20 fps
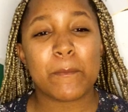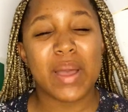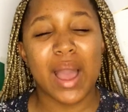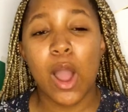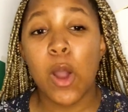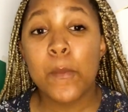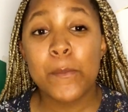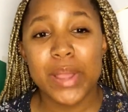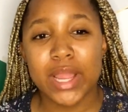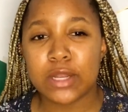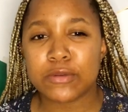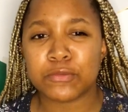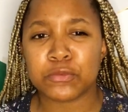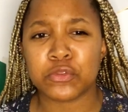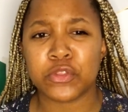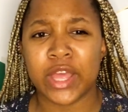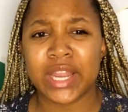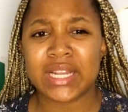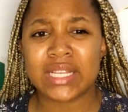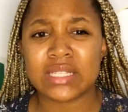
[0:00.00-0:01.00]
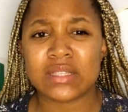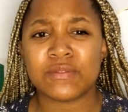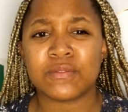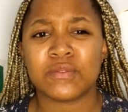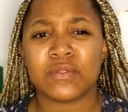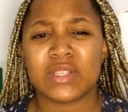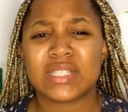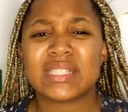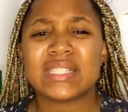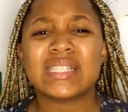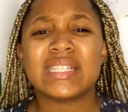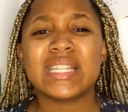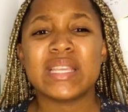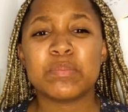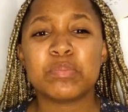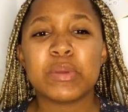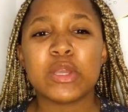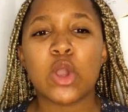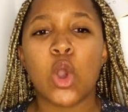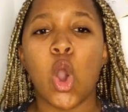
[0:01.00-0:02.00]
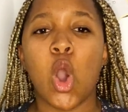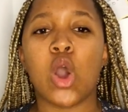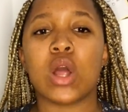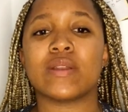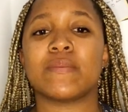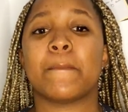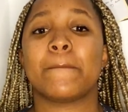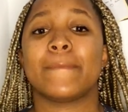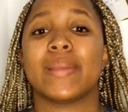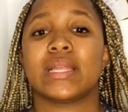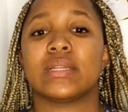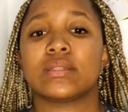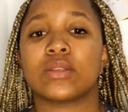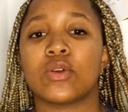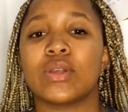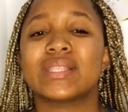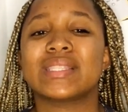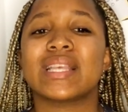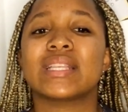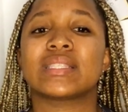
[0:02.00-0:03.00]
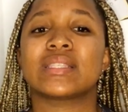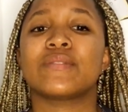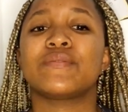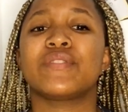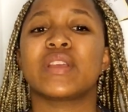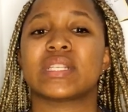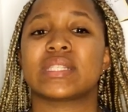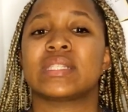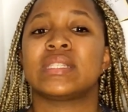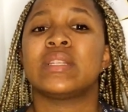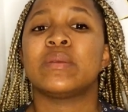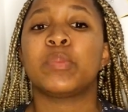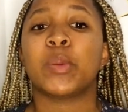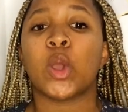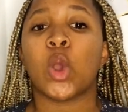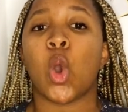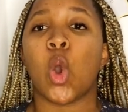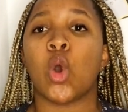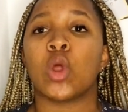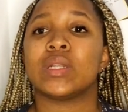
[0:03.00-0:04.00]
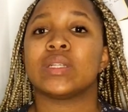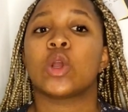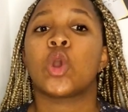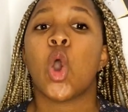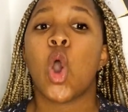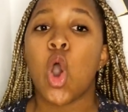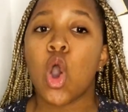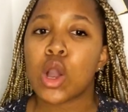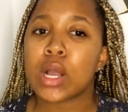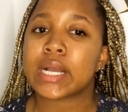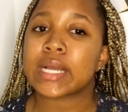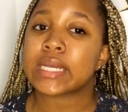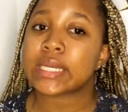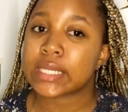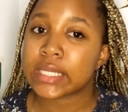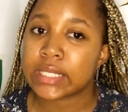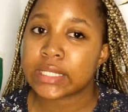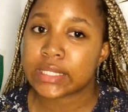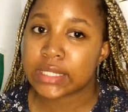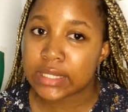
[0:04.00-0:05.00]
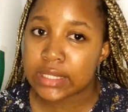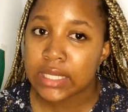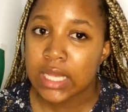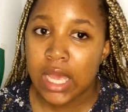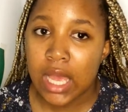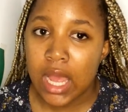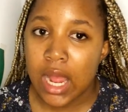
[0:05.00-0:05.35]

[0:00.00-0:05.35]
how painful that is? Sleeping on metal. It's as if you're sleeping on concrete.